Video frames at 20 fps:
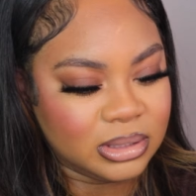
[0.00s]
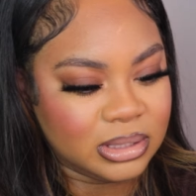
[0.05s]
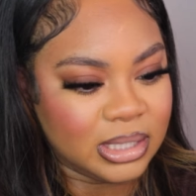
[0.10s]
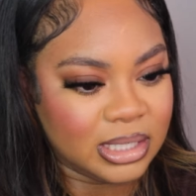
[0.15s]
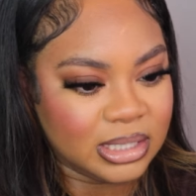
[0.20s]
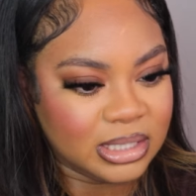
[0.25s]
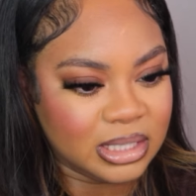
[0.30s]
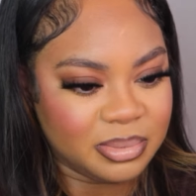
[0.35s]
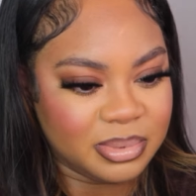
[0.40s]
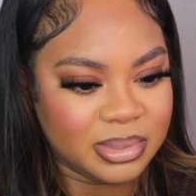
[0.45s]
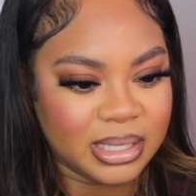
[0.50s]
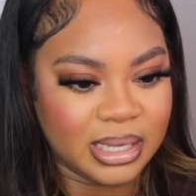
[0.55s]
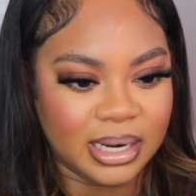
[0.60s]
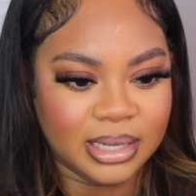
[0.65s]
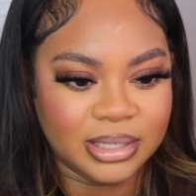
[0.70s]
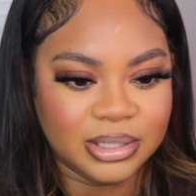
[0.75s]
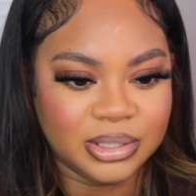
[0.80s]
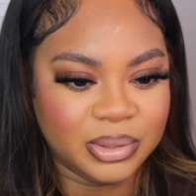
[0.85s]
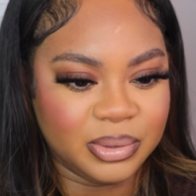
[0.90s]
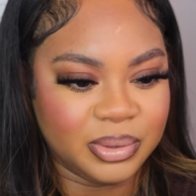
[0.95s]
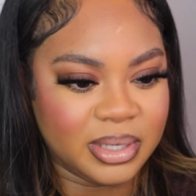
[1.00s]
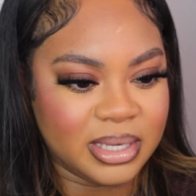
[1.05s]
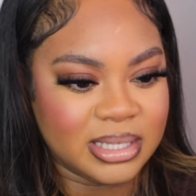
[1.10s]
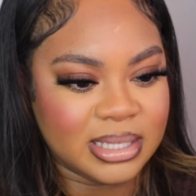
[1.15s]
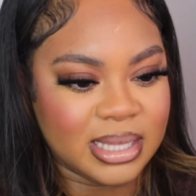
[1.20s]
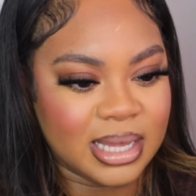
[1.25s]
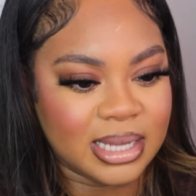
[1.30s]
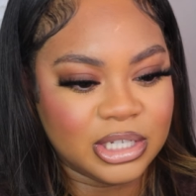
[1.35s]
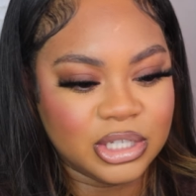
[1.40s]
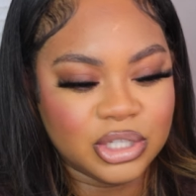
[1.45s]
touch-ups that I do
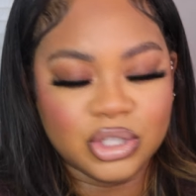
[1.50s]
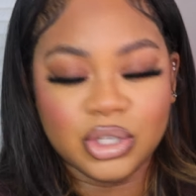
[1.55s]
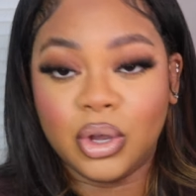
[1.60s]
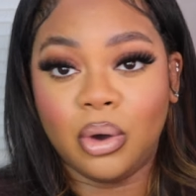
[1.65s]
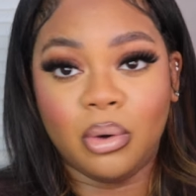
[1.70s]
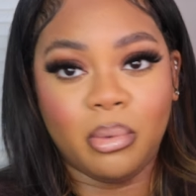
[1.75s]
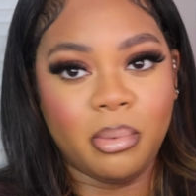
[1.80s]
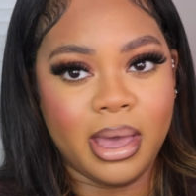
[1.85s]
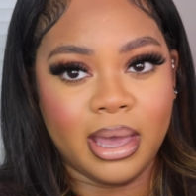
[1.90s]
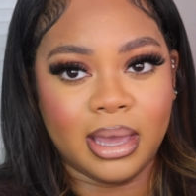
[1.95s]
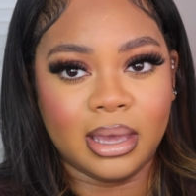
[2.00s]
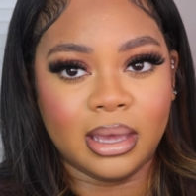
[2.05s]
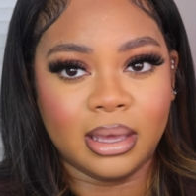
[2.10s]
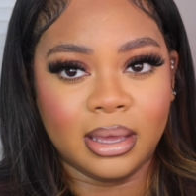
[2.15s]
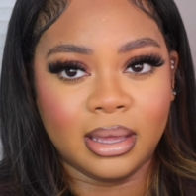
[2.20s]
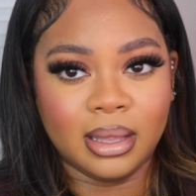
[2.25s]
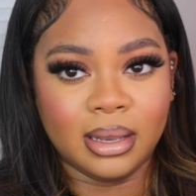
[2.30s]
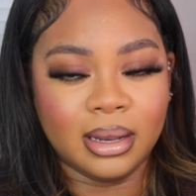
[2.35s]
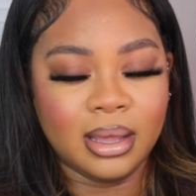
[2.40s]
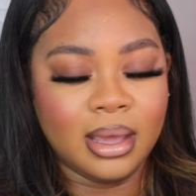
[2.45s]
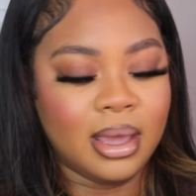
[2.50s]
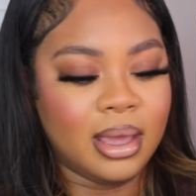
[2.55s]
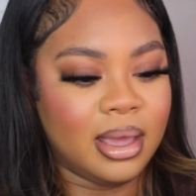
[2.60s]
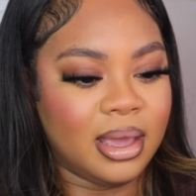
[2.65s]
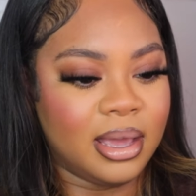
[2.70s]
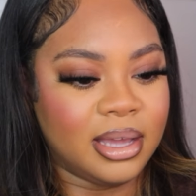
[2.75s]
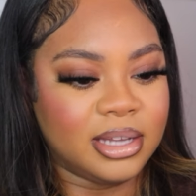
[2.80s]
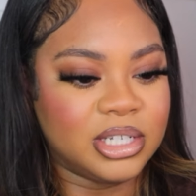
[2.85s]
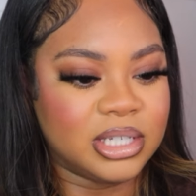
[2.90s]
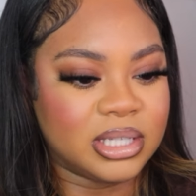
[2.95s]
is I just go back in
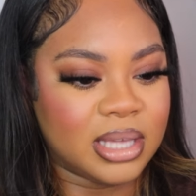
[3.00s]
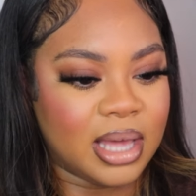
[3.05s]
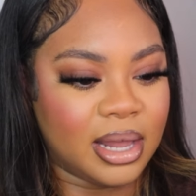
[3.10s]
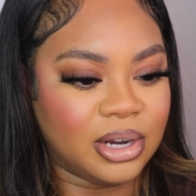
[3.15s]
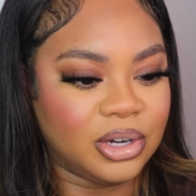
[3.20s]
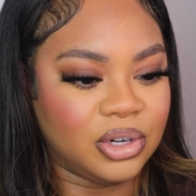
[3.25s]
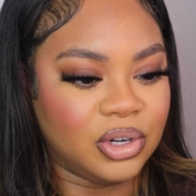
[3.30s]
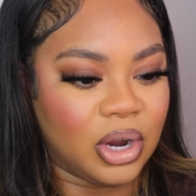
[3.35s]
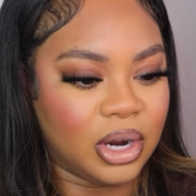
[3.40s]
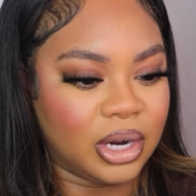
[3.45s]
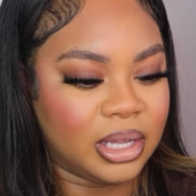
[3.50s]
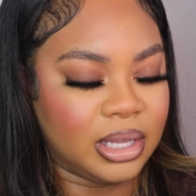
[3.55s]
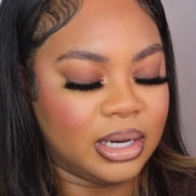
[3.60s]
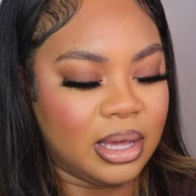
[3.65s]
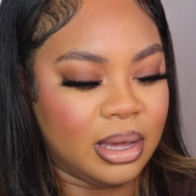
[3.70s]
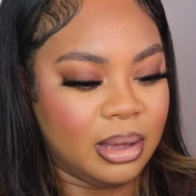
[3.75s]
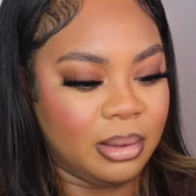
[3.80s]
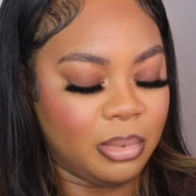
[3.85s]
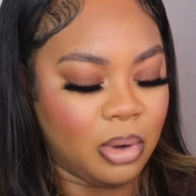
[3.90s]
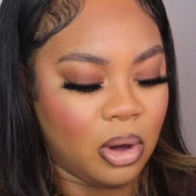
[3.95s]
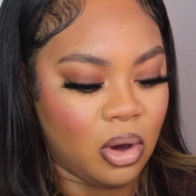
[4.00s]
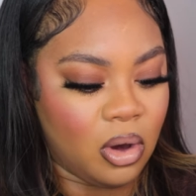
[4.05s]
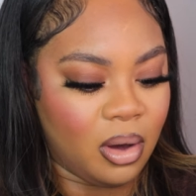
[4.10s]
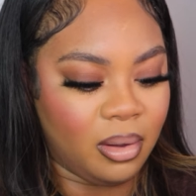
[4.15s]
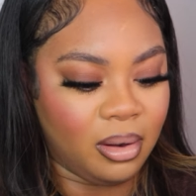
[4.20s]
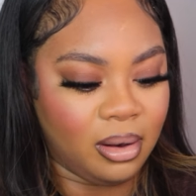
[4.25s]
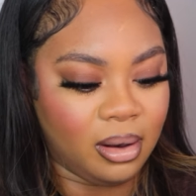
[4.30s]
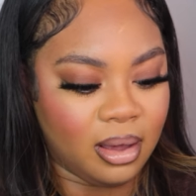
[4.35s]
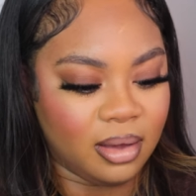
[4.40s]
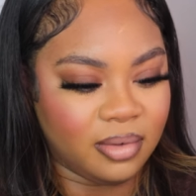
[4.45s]
and just kind of darken up
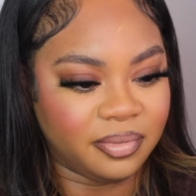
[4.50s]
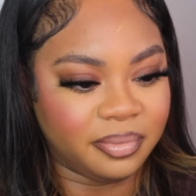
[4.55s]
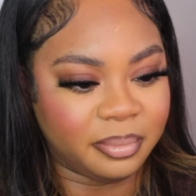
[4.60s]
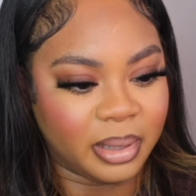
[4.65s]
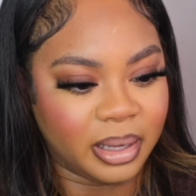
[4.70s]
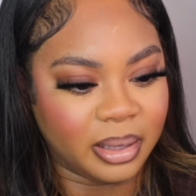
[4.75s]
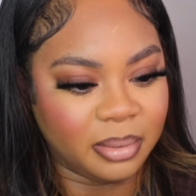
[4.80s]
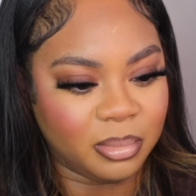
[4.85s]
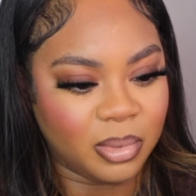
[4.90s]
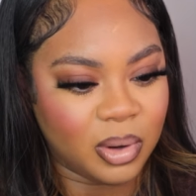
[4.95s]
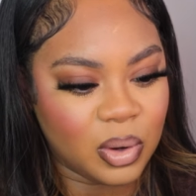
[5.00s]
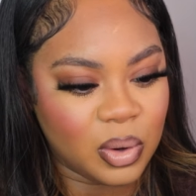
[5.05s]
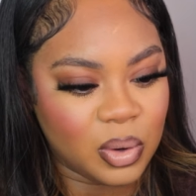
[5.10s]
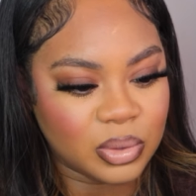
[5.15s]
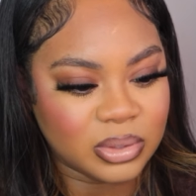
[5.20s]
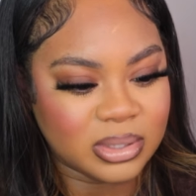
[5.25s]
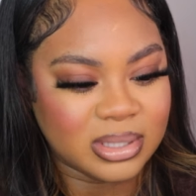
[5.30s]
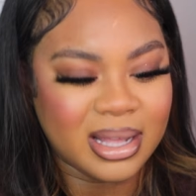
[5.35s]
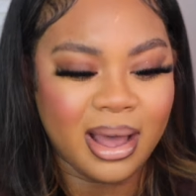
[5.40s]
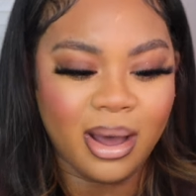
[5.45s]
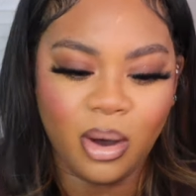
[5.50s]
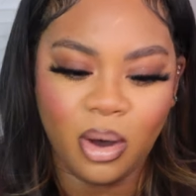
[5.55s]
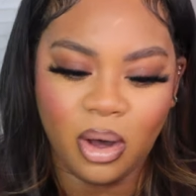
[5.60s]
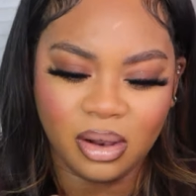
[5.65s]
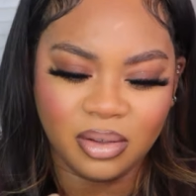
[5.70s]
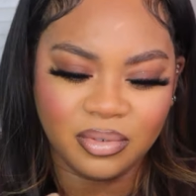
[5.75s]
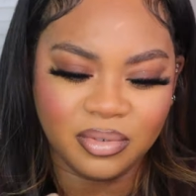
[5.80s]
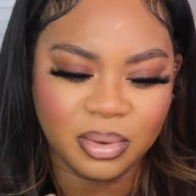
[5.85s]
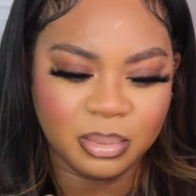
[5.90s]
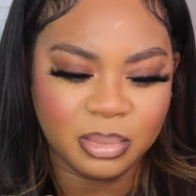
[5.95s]
all of my moles. Not
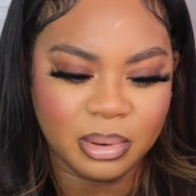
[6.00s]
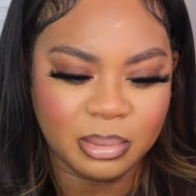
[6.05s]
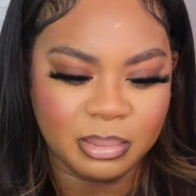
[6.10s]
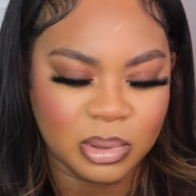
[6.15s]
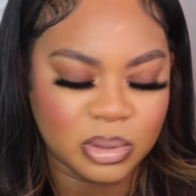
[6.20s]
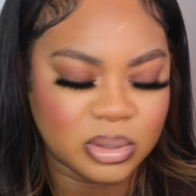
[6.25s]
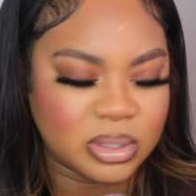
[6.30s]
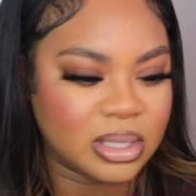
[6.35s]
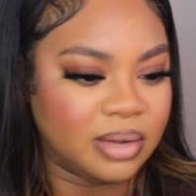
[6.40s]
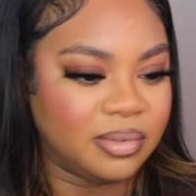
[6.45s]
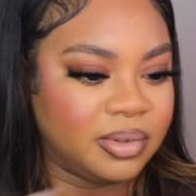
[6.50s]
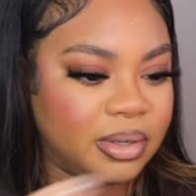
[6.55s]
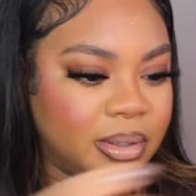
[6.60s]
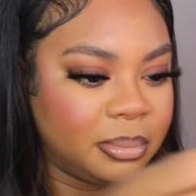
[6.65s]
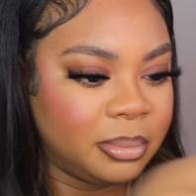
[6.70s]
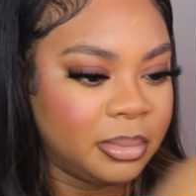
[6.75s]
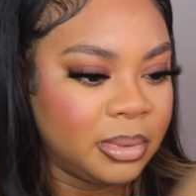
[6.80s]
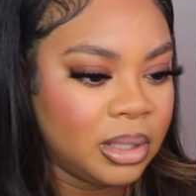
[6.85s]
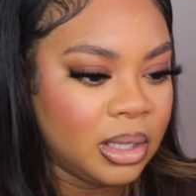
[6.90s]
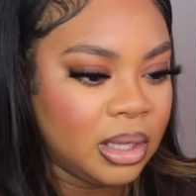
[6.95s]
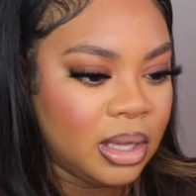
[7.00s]
all of them, but most of them.